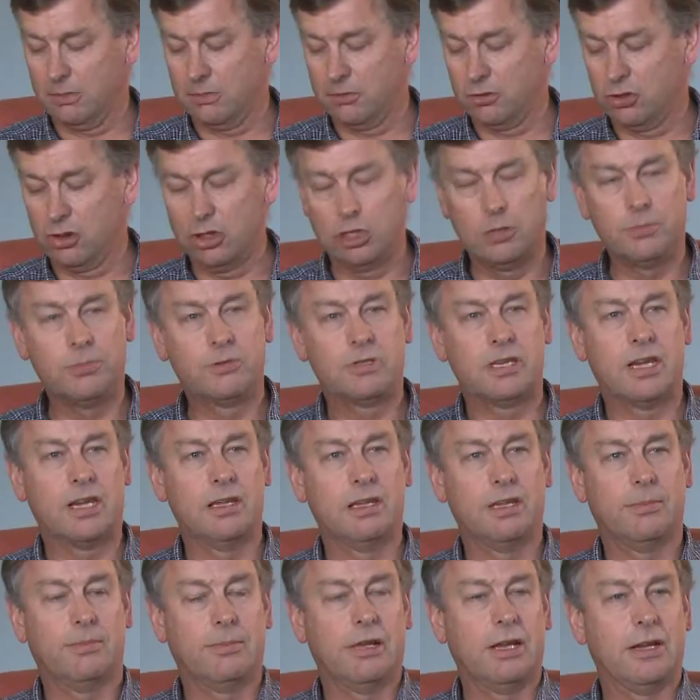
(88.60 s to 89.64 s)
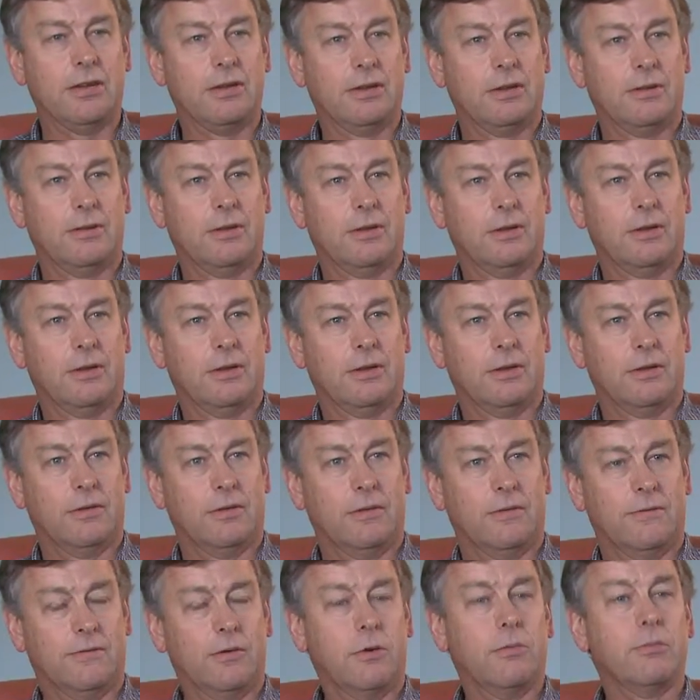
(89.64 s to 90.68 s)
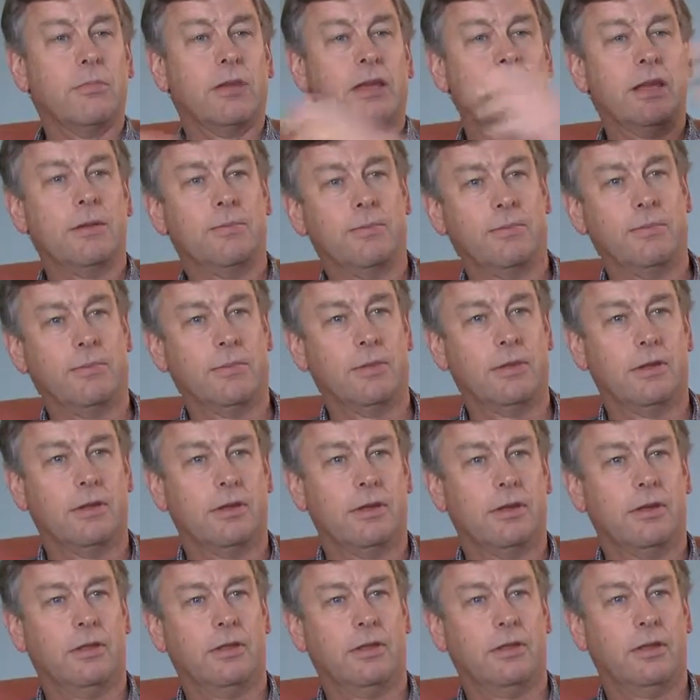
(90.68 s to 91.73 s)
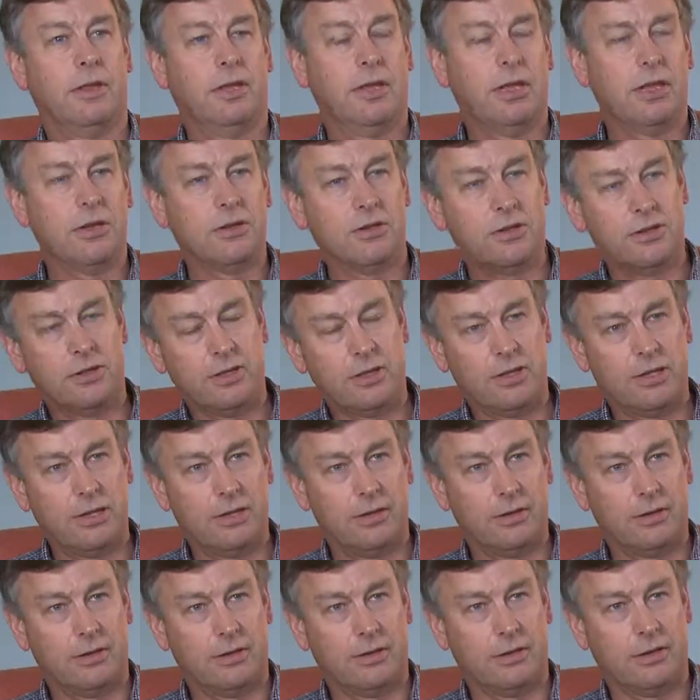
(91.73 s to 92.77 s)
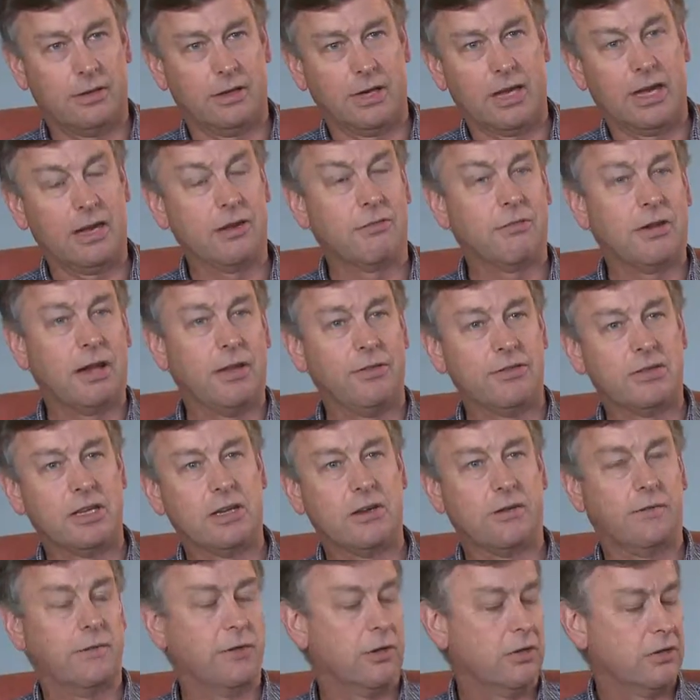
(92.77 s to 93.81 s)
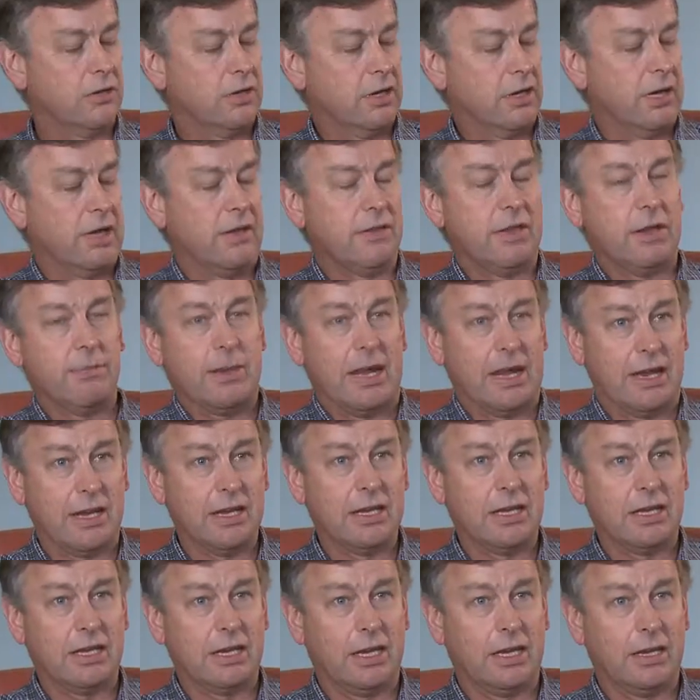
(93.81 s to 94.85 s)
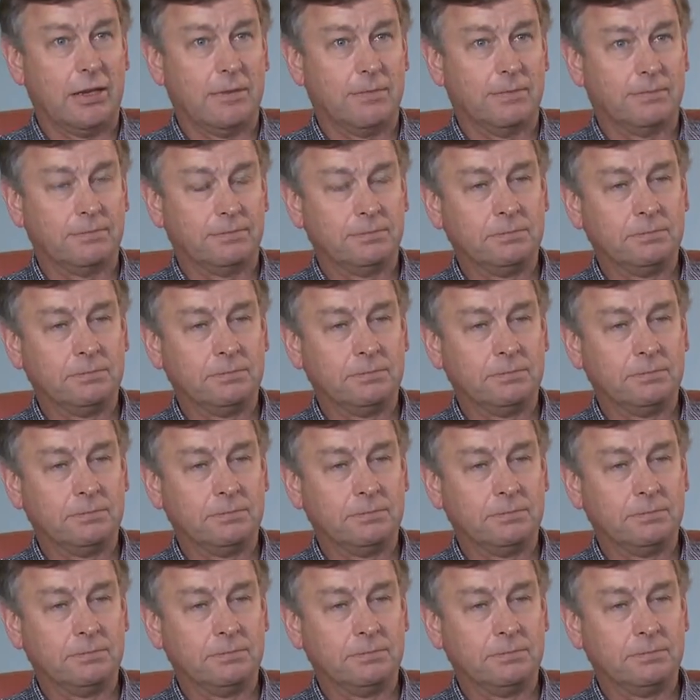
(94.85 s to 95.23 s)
tubes taking the blood from me into the and around the centrifuge and then back in again.